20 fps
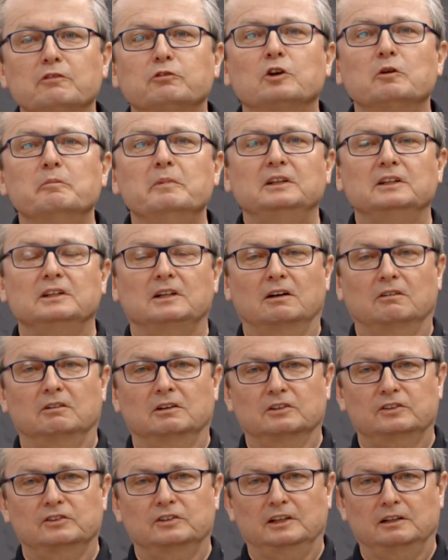have committed
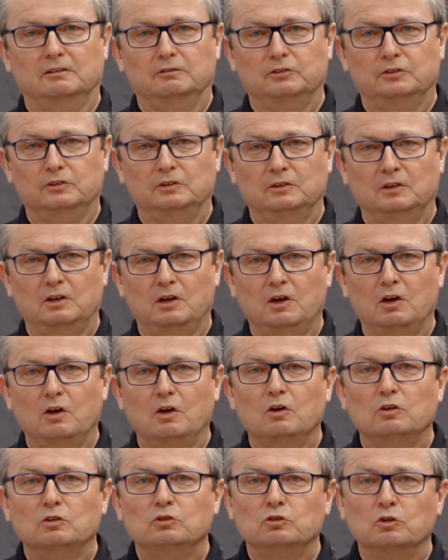ourselves
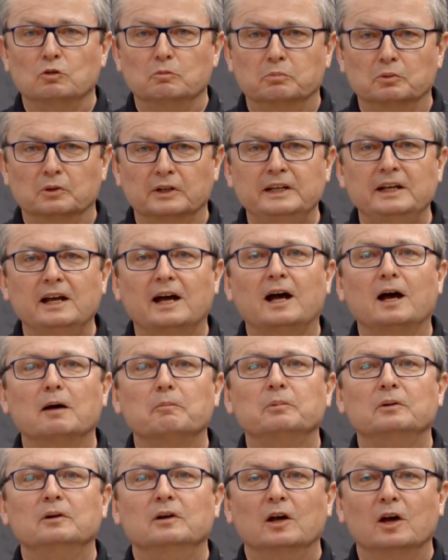to bring
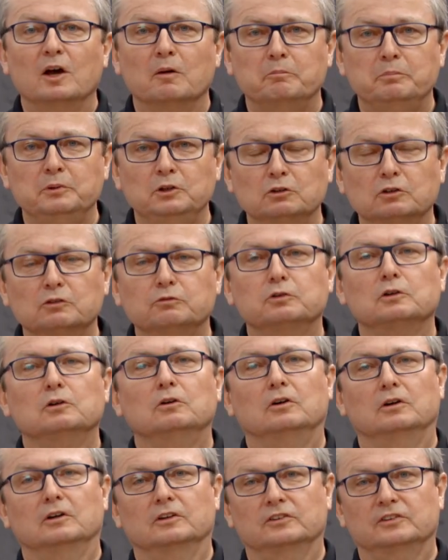up a beautiful
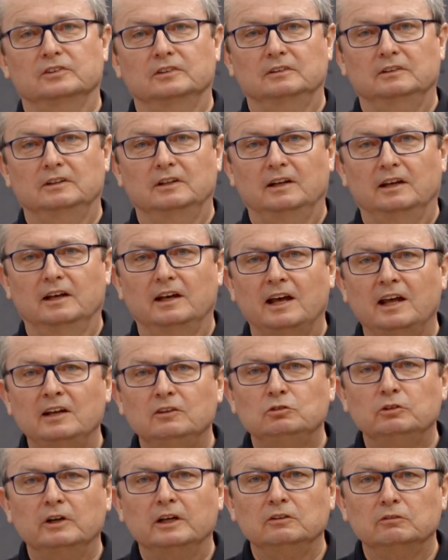Earth
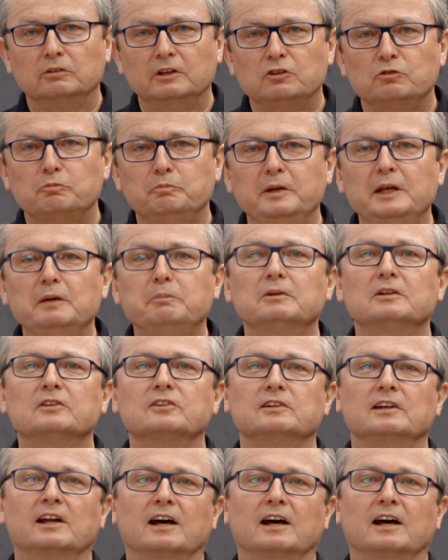and to enrich people's